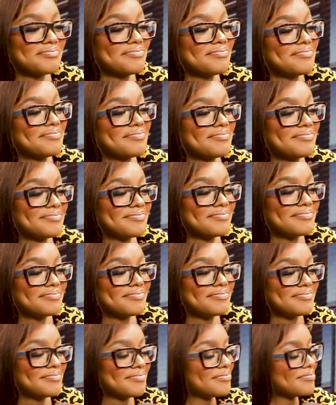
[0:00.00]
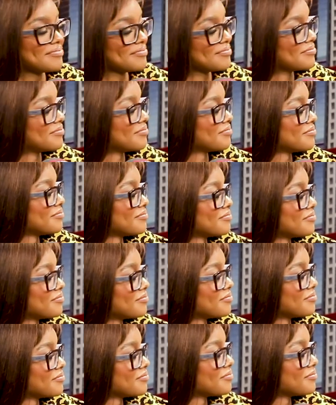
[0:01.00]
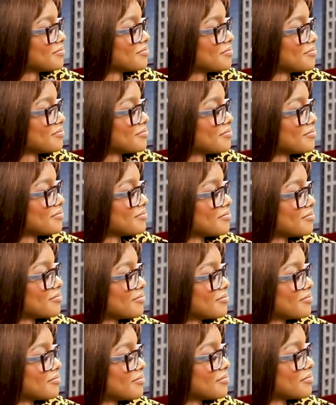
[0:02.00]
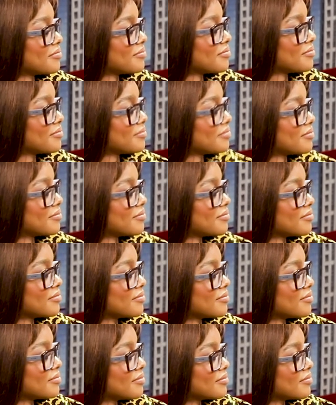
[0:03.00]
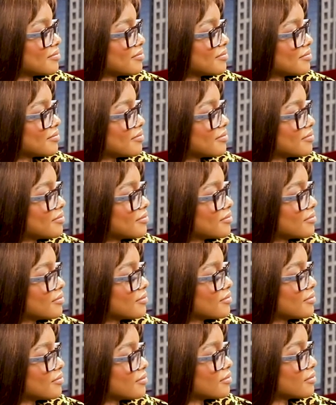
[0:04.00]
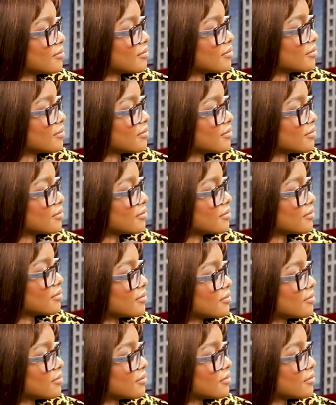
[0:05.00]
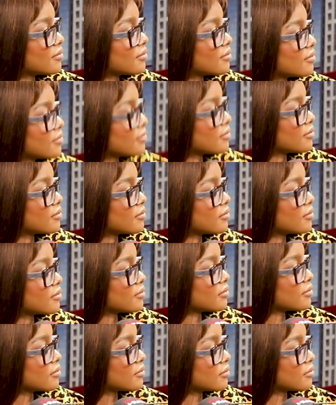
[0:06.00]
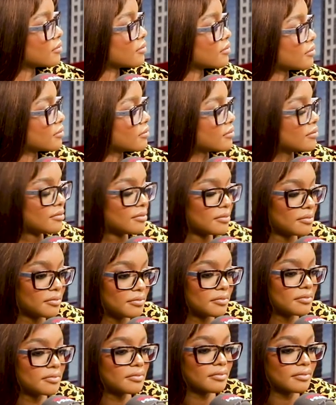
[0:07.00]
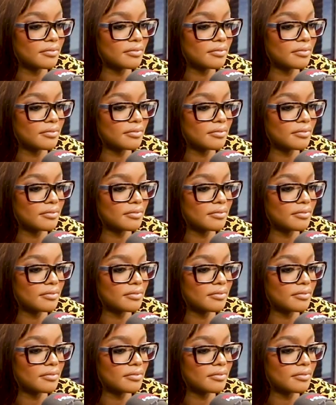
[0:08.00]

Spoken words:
(not speaking)